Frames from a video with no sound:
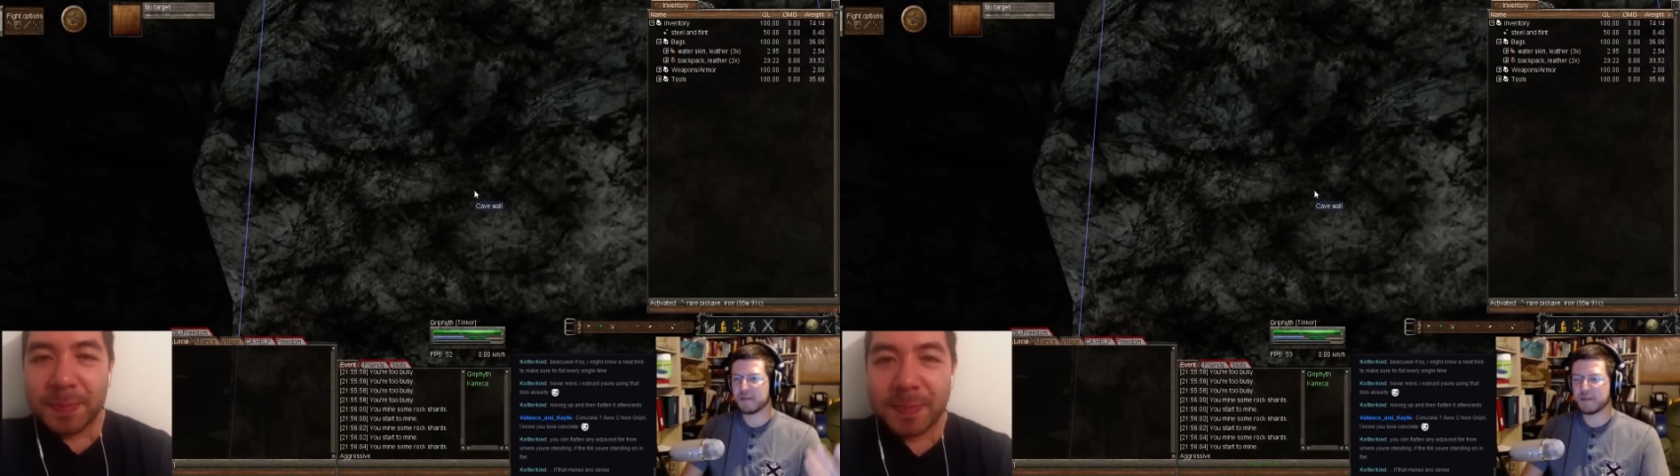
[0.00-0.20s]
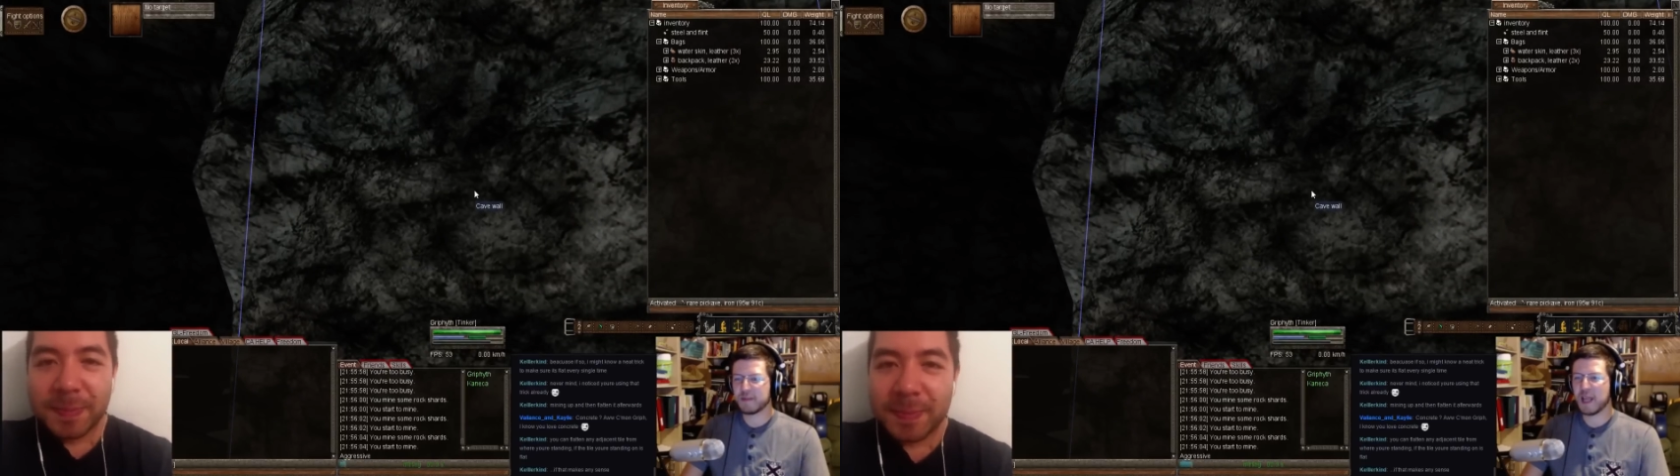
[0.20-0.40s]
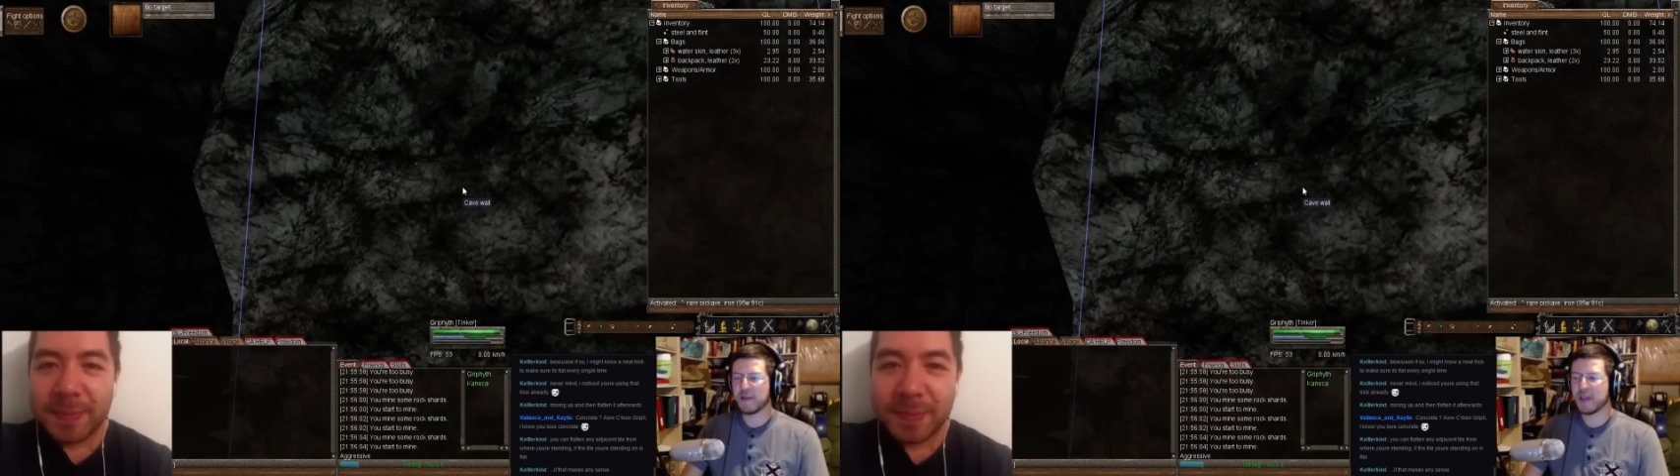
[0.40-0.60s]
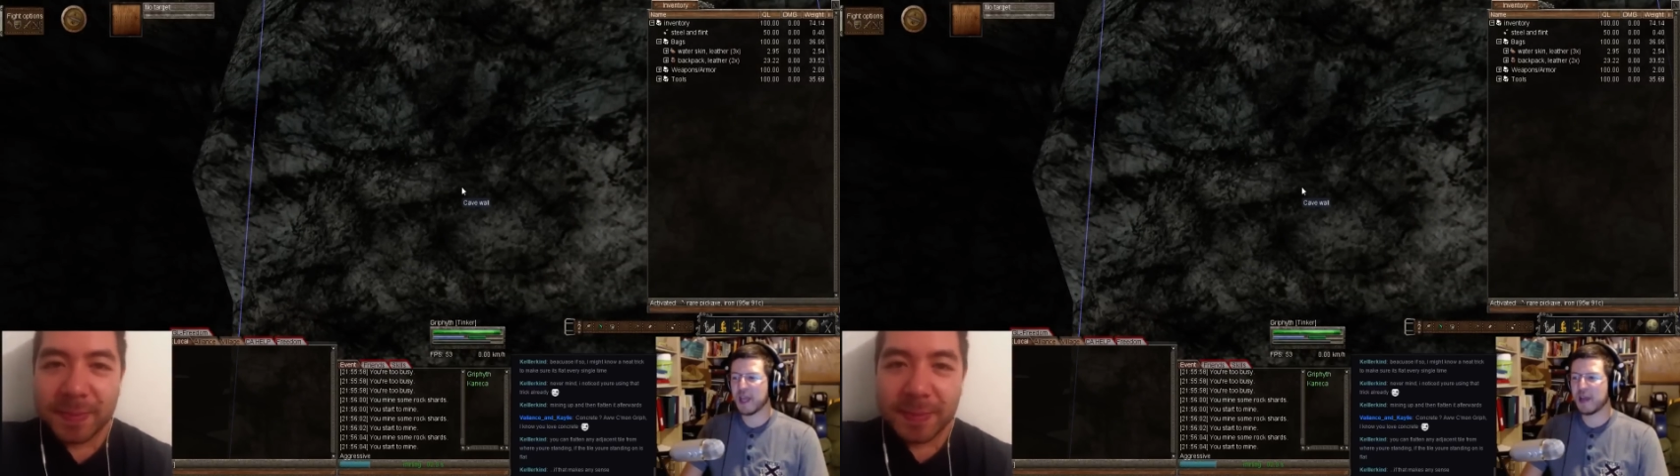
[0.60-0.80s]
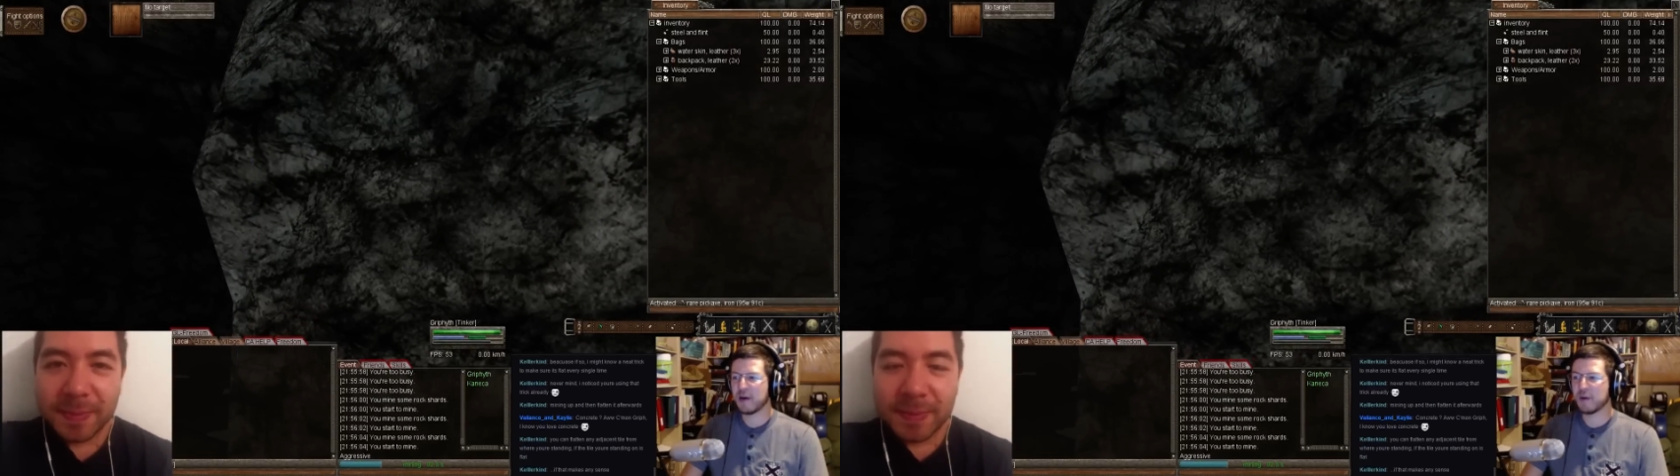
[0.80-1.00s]
AFK
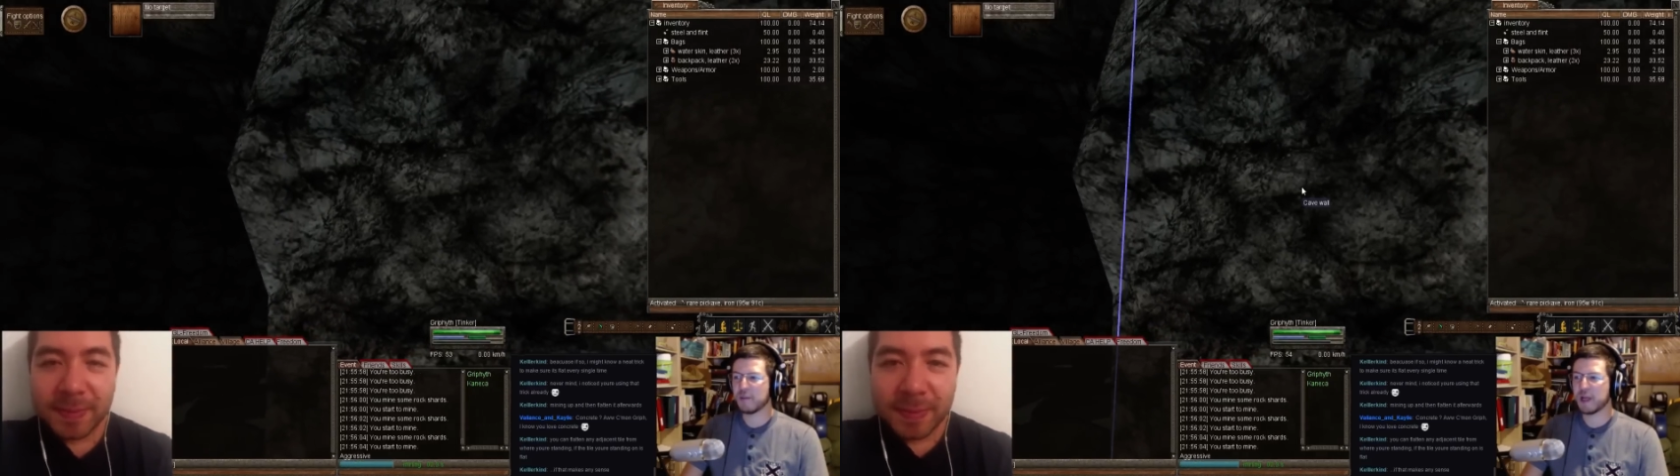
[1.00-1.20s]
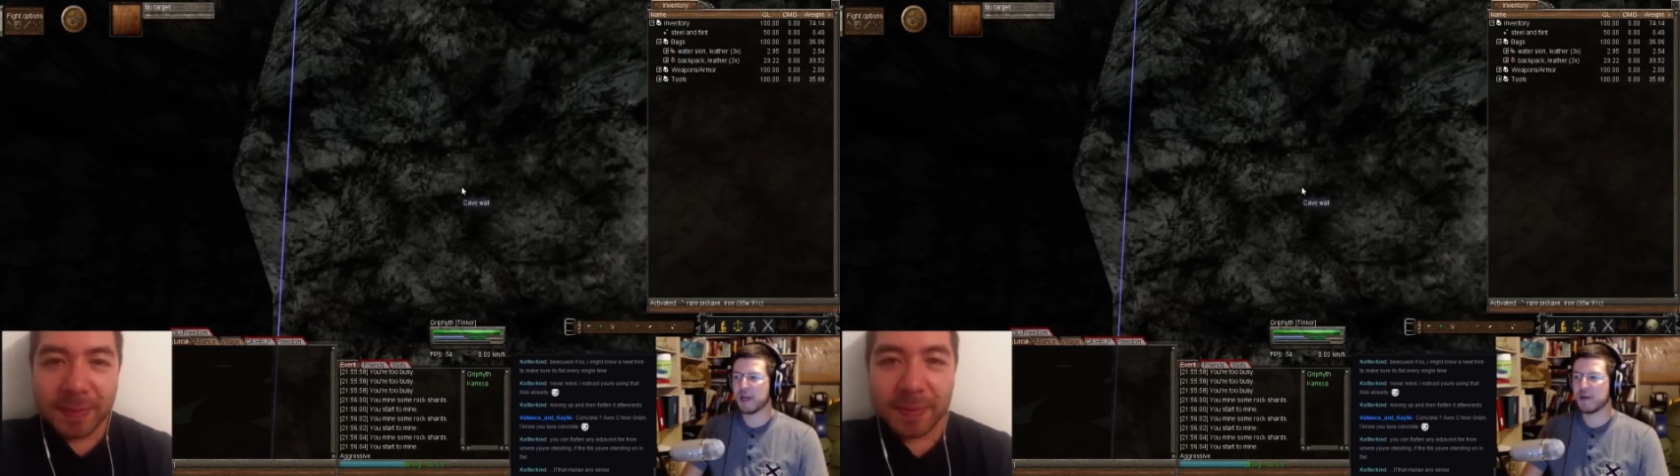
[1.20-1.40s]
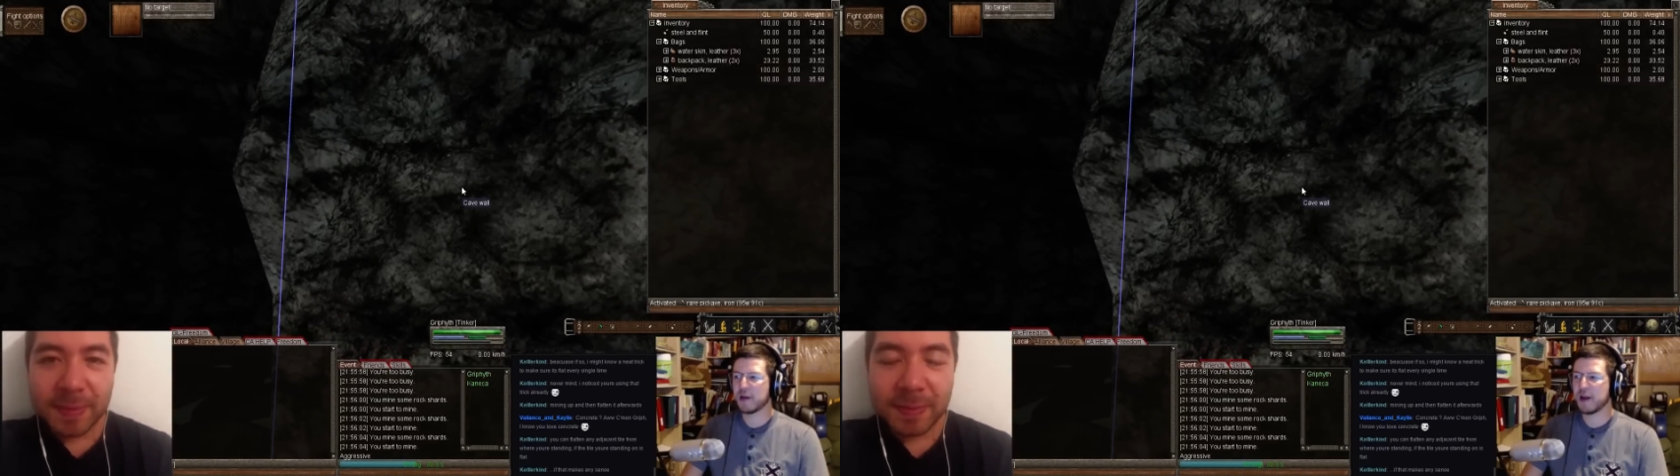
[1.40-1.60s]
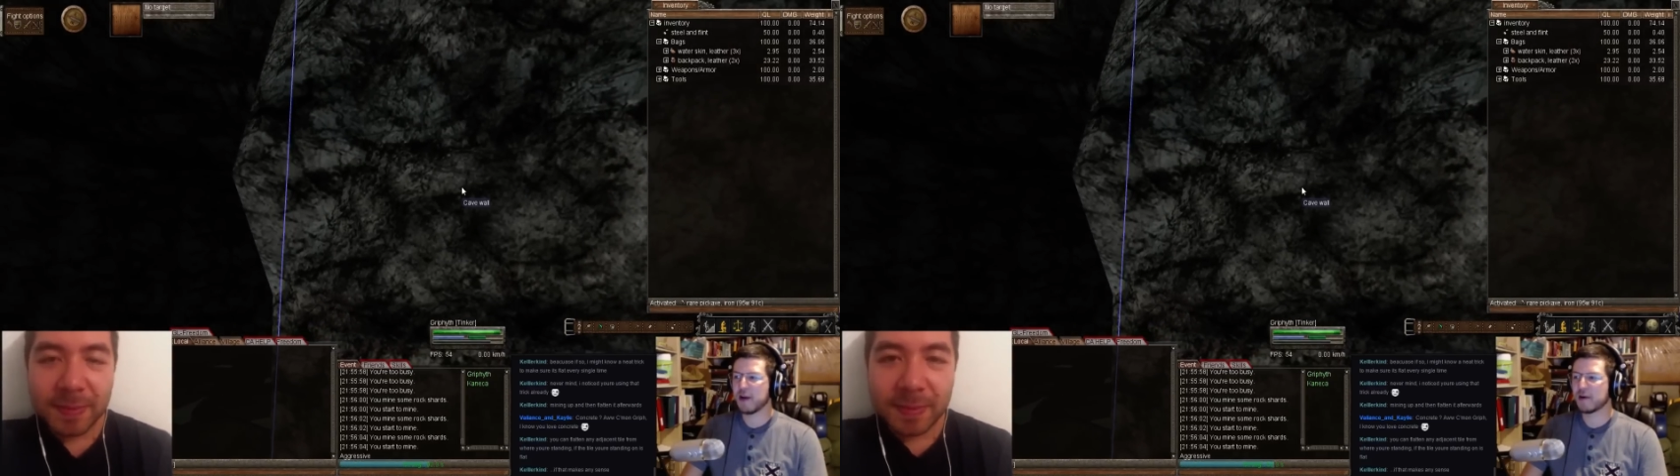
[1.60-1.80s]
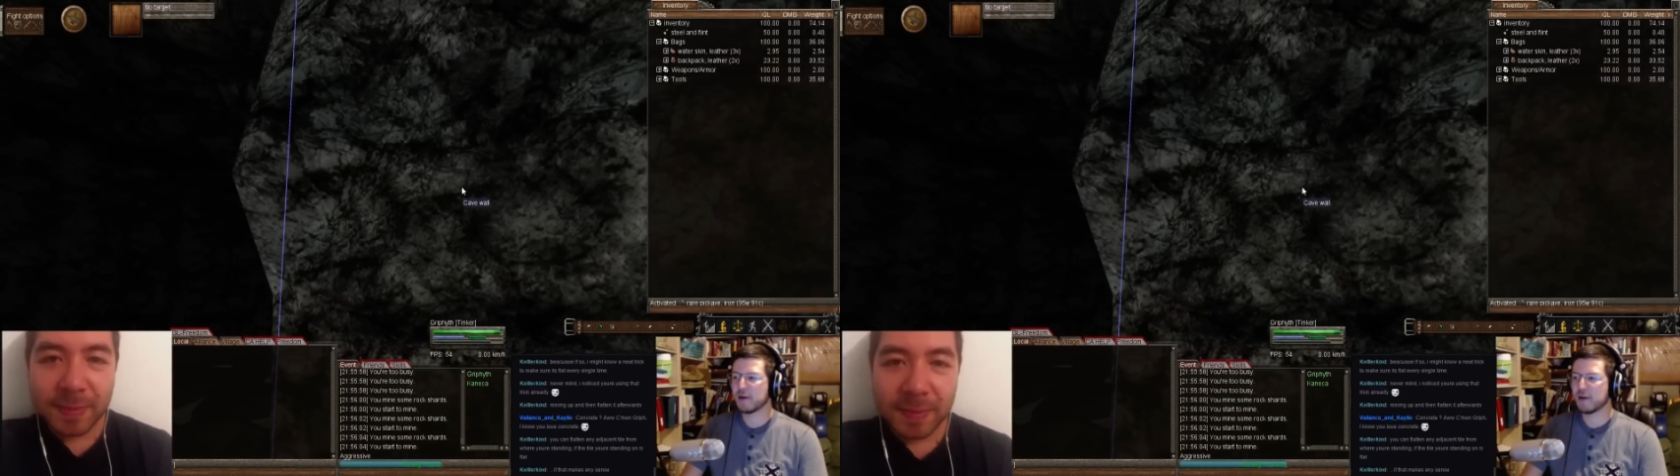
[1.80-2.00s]
or play another
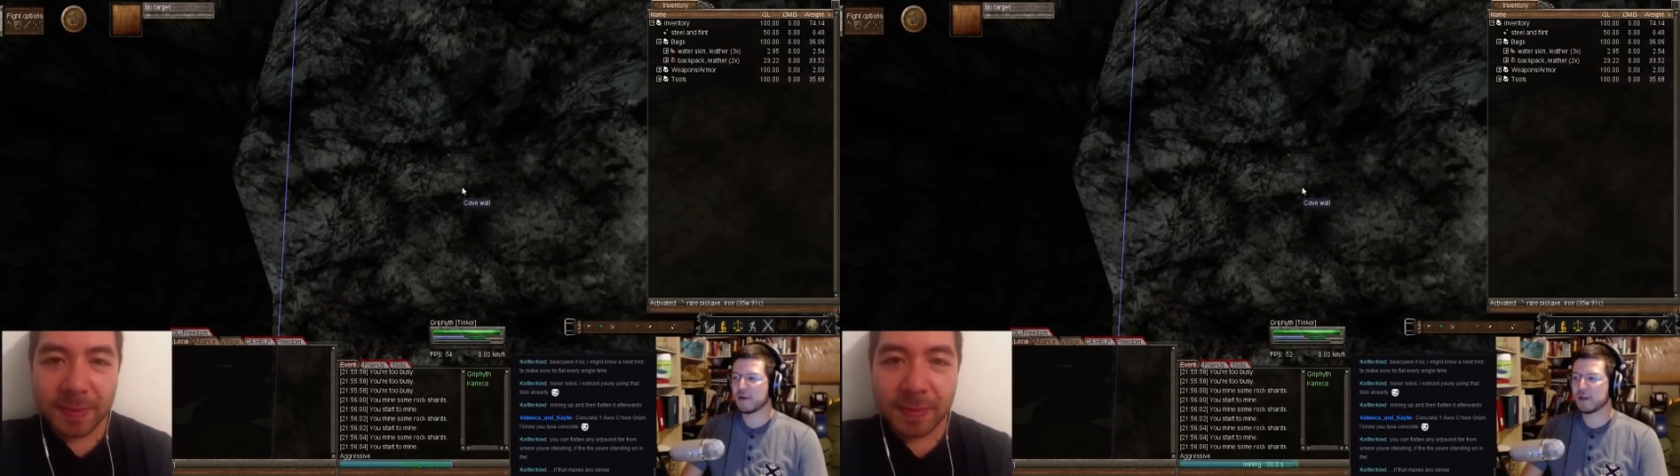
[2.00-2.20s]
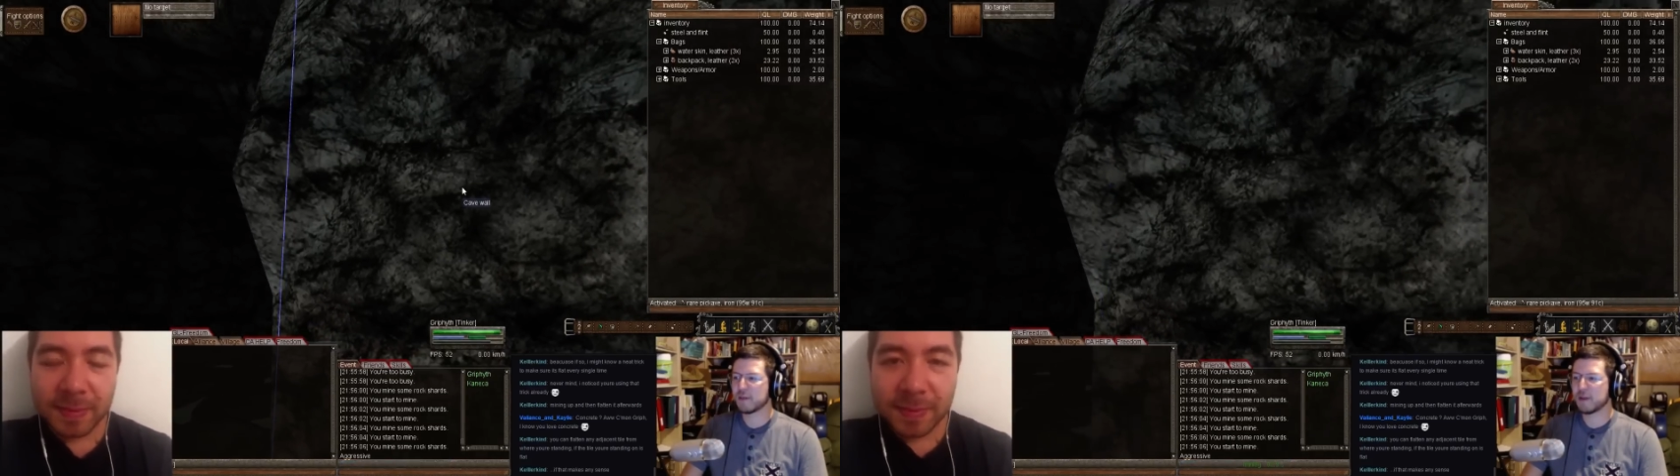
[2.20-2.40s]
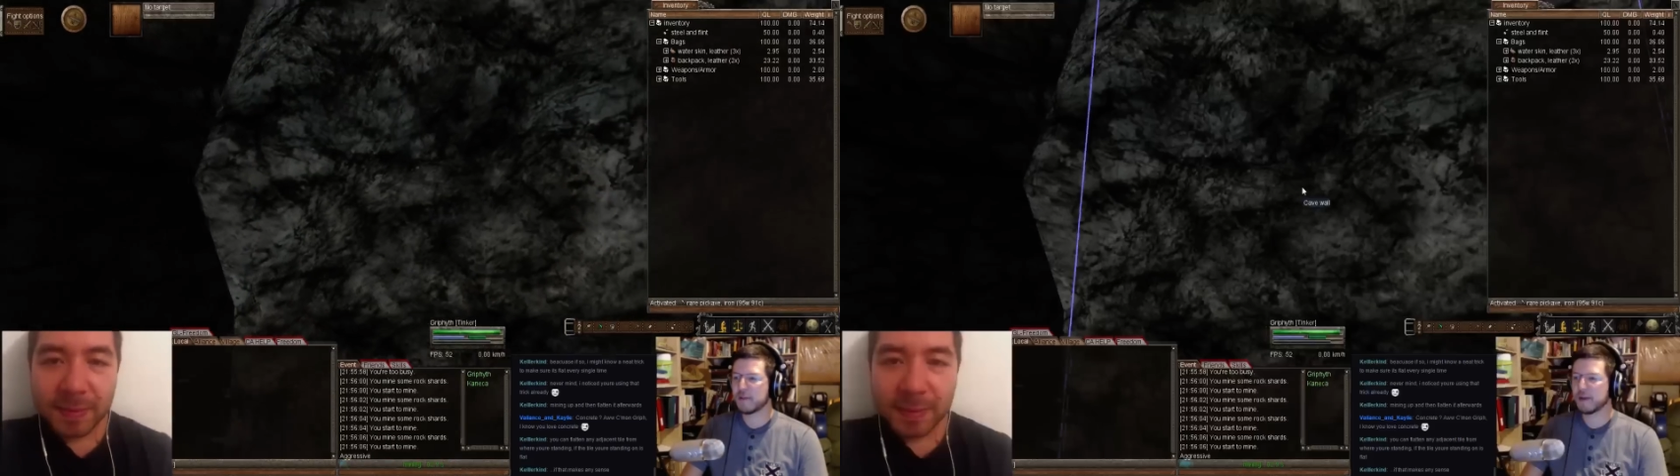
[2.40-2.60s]
character or something, but